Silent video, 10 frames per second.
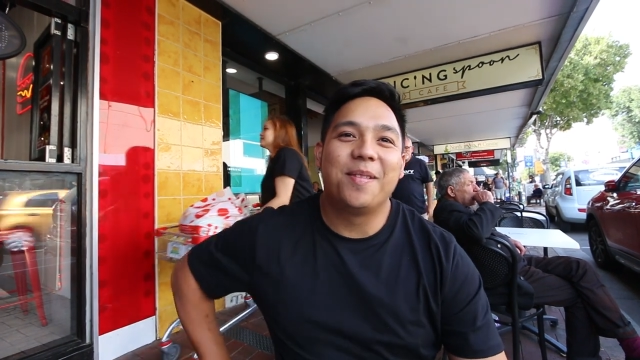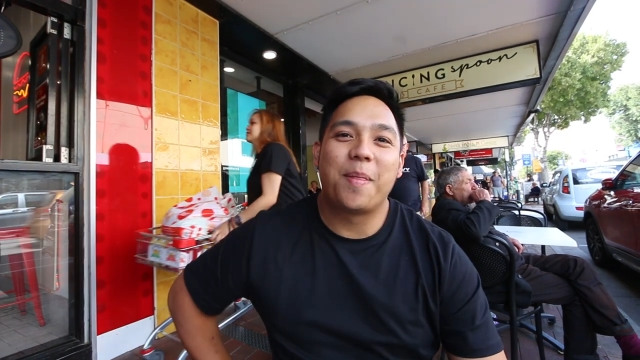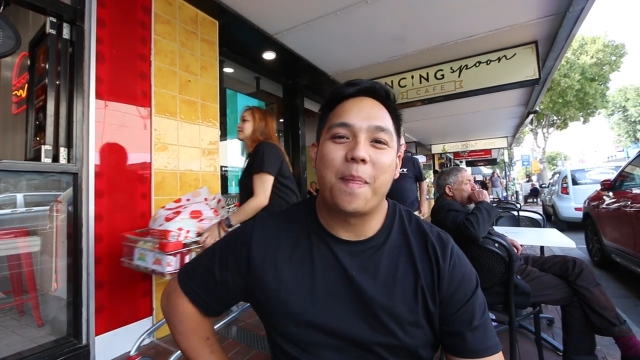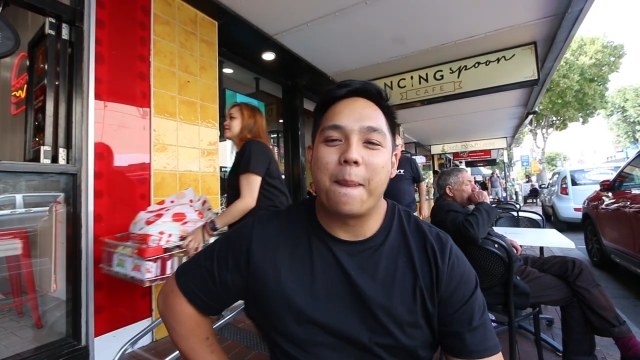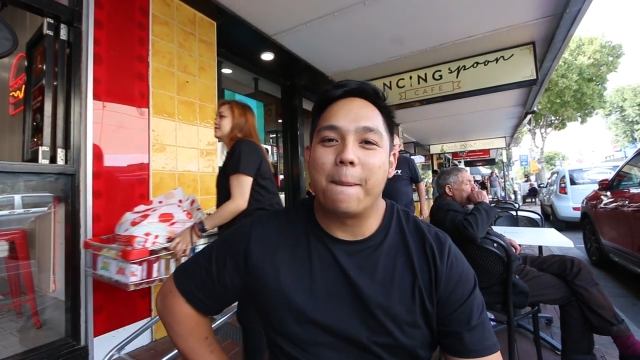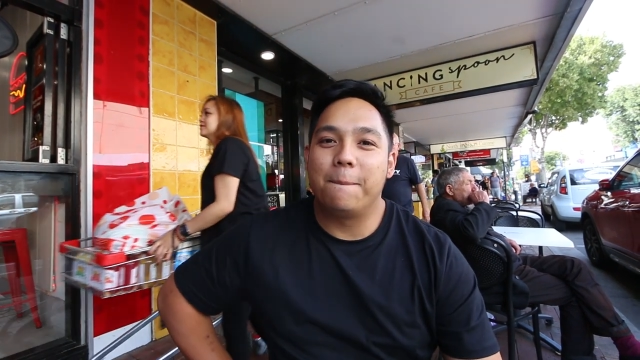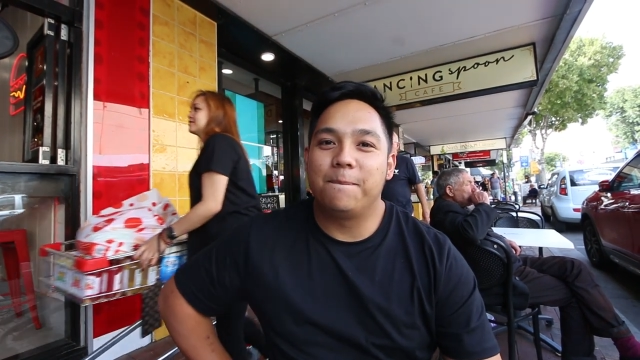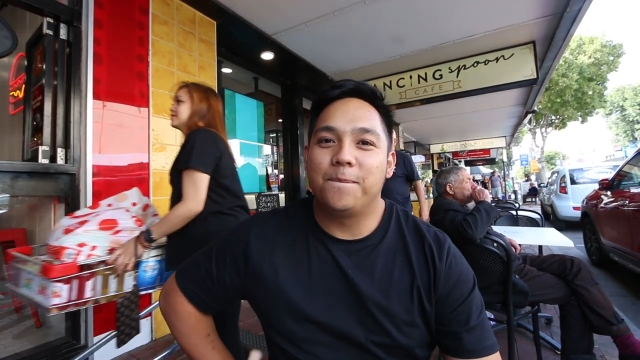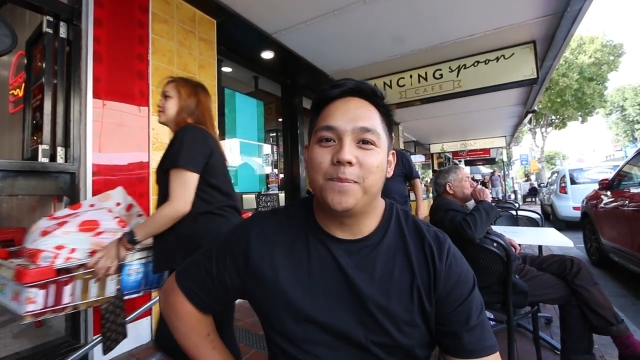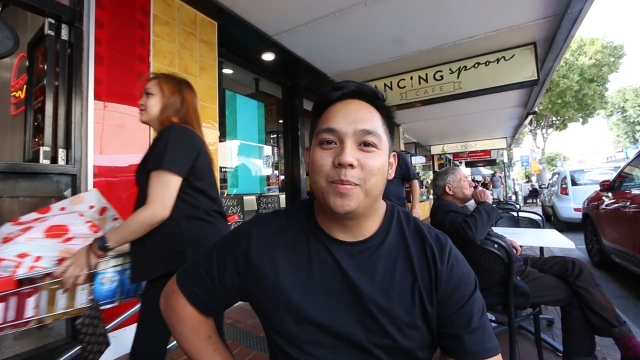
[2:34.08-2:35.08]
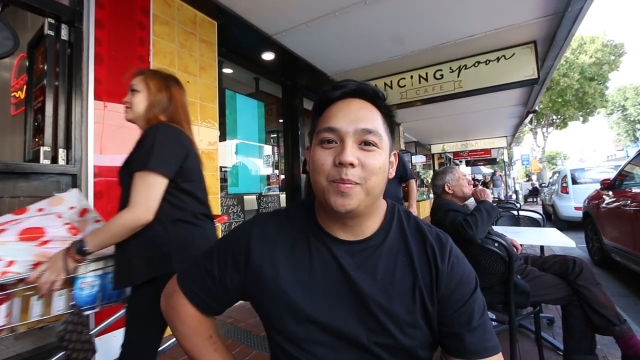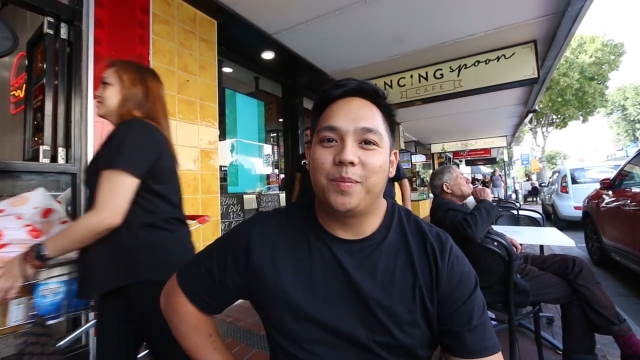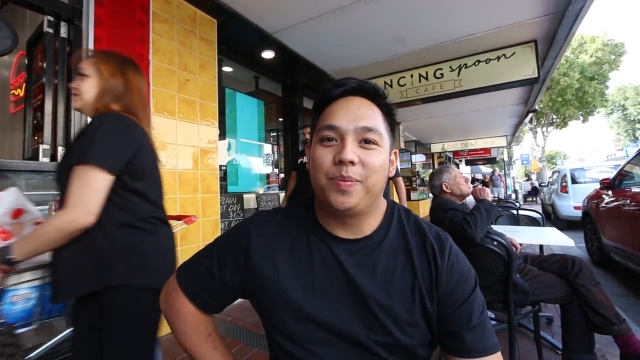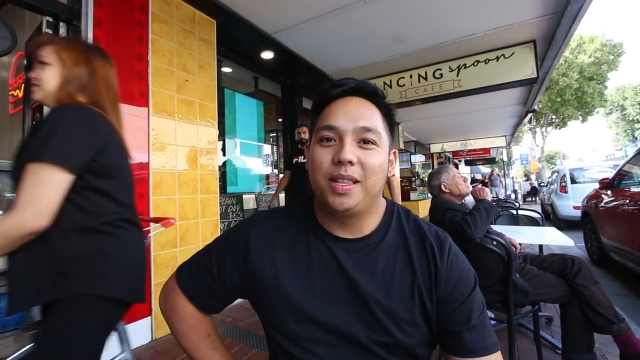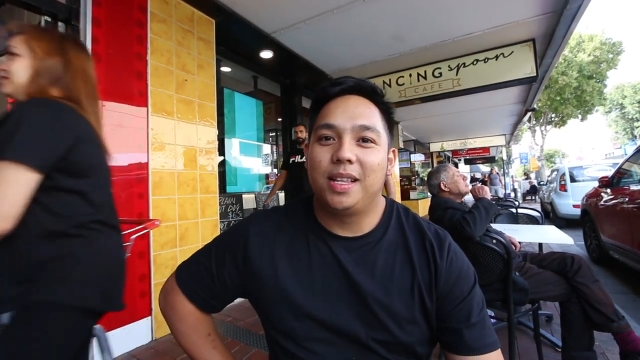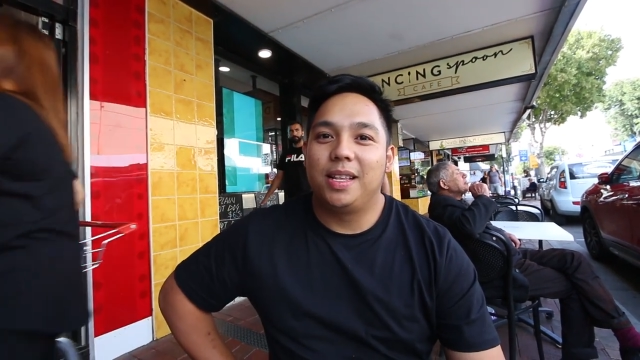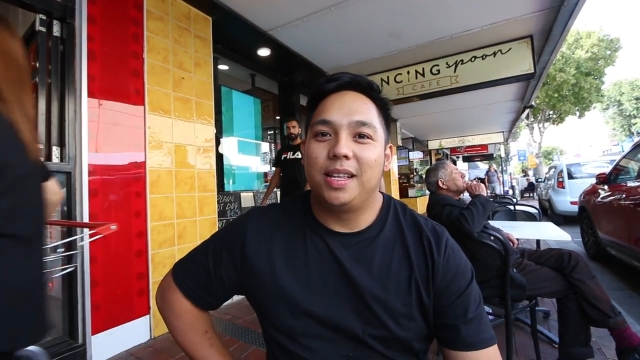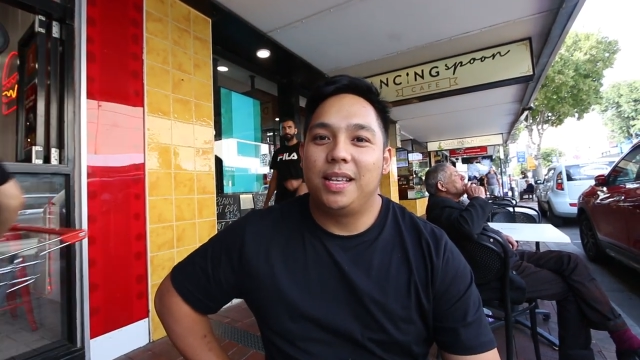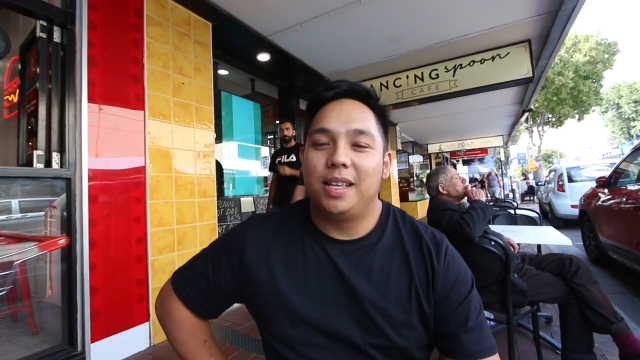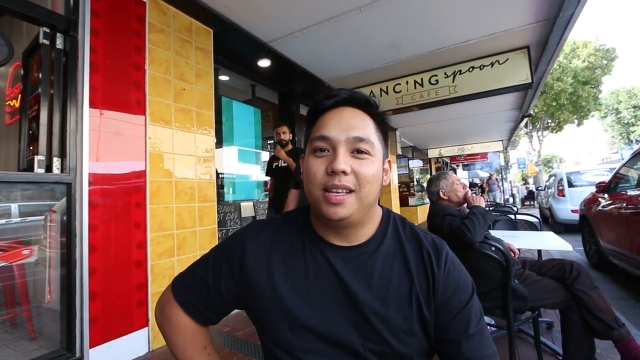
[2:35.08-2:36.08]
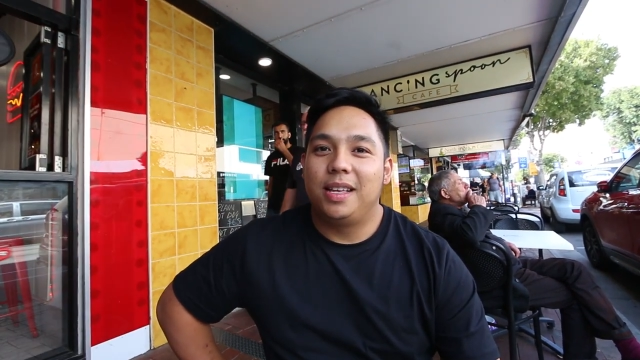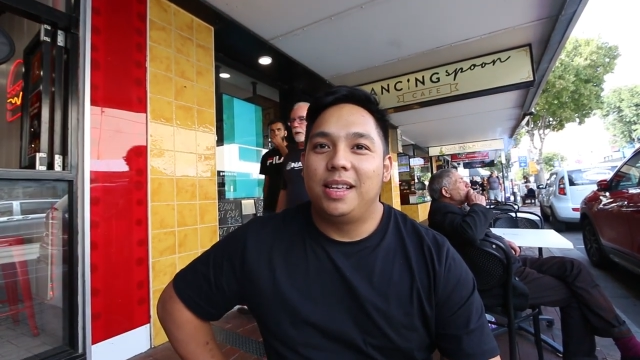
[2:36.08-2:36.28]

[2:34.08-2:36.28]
So you specialize fried chicken and burgers and